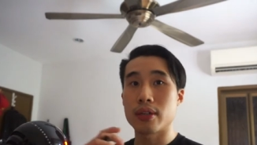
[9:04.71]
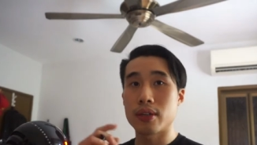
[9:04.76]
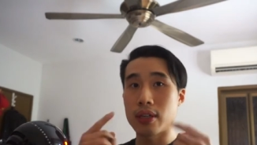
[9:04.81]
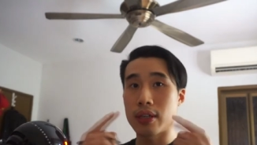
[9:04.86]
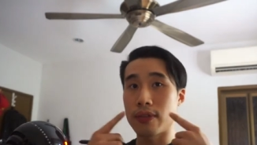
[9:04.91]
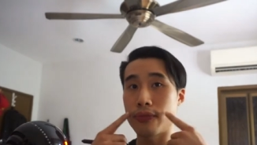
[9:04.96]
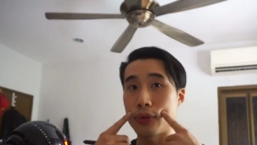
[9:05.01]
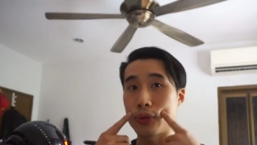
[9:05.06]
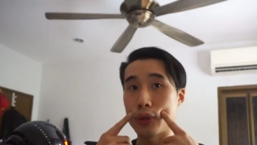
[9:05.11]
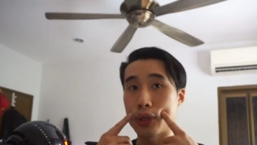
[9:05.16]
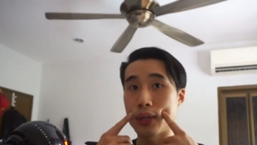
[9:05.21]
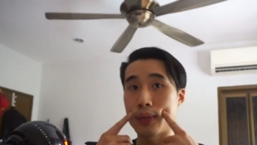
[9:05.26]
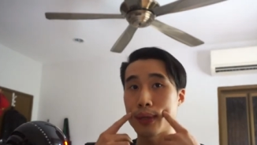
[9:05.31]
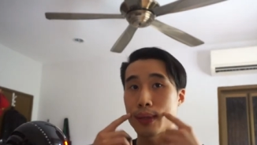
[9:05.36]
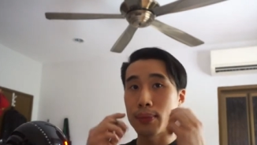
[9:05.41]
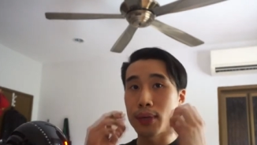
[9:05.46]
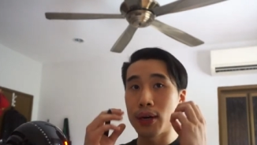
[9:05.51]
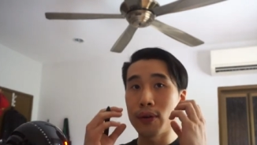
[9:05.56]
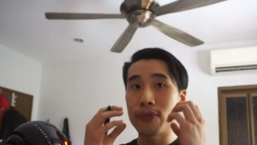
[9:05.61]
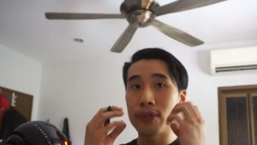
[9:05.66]
if you look at my
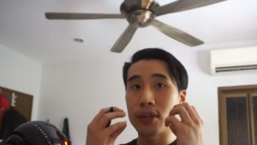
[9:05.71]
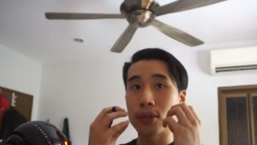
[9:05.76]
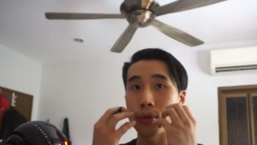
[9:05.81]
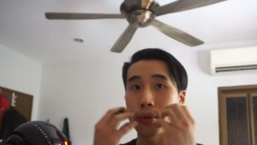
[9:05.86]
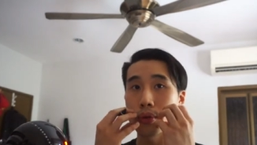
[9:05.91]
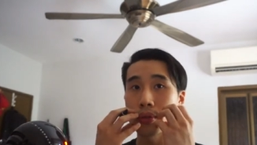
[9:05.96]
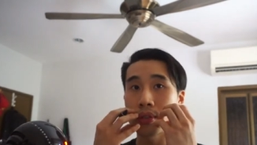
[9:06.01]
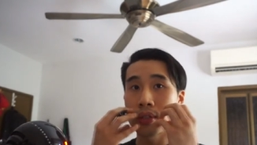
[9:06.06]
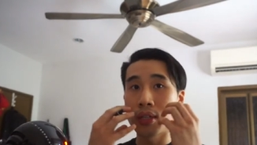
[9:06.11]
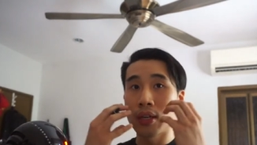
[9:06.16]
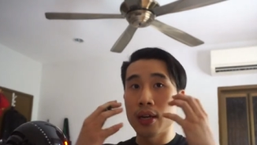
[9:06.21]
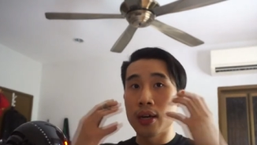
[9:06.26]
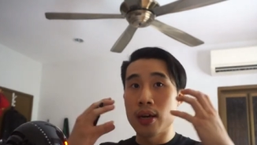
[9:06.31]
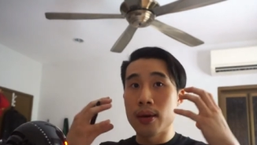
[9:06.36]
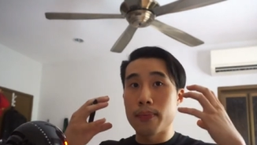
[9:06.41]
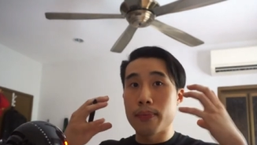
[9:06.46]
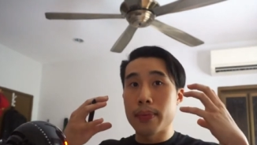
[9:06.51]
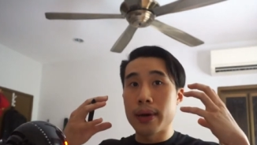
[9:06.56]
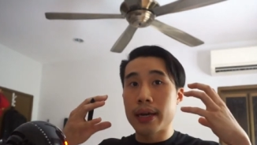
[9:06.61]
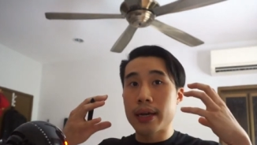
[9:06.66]
mouth, it goes
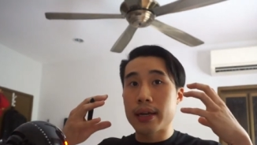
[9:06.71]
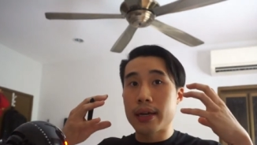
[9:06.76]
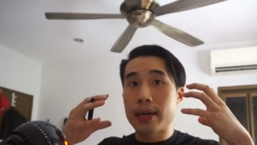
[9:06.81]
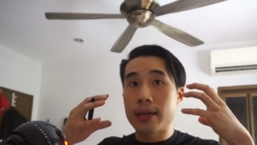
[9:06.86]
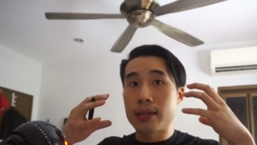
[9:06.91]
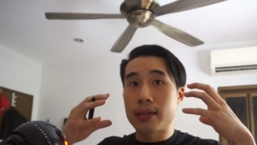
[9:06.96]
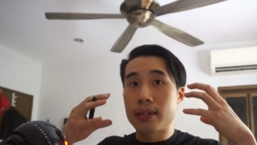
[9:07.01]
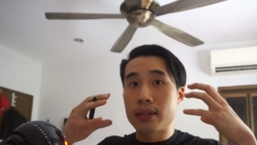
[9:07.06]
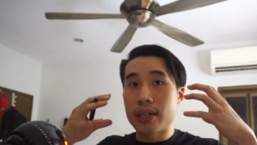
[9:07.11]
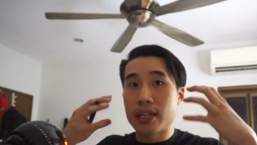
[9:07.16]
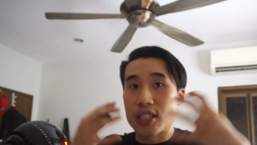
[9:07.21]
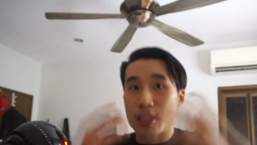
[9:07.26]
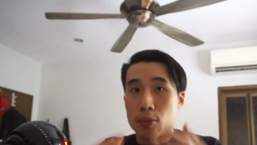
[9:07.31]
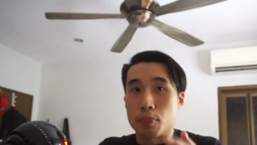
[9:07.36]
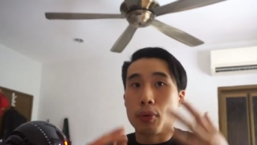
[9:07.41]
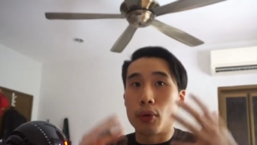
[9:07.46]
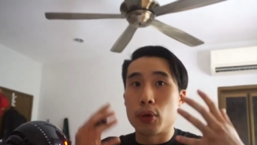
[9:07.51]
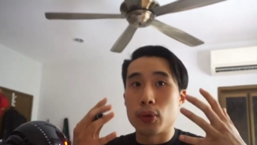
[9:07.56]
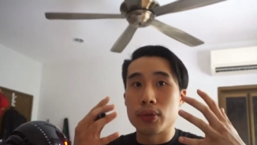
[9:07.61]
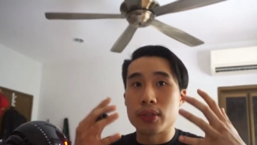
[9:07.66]
back and then
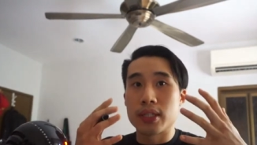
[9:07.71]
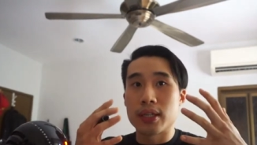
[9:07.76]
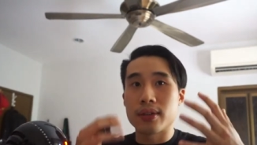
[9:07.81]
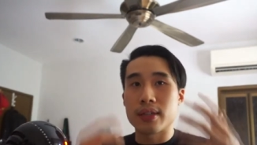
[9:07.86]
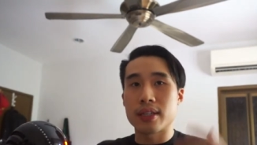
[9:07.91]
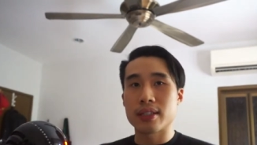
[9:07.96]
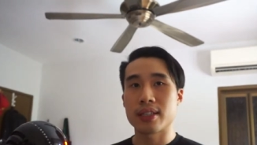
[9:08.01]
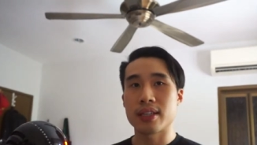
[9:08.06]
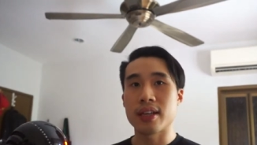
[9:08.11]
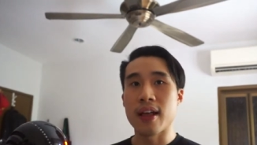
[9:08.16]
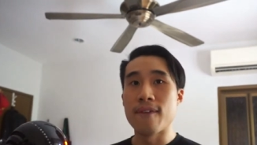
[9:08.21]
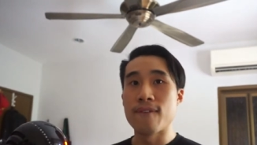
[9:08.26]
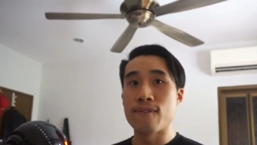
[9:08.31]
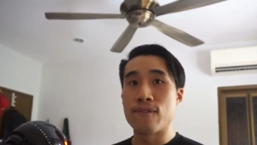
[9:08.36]
explodes out like that.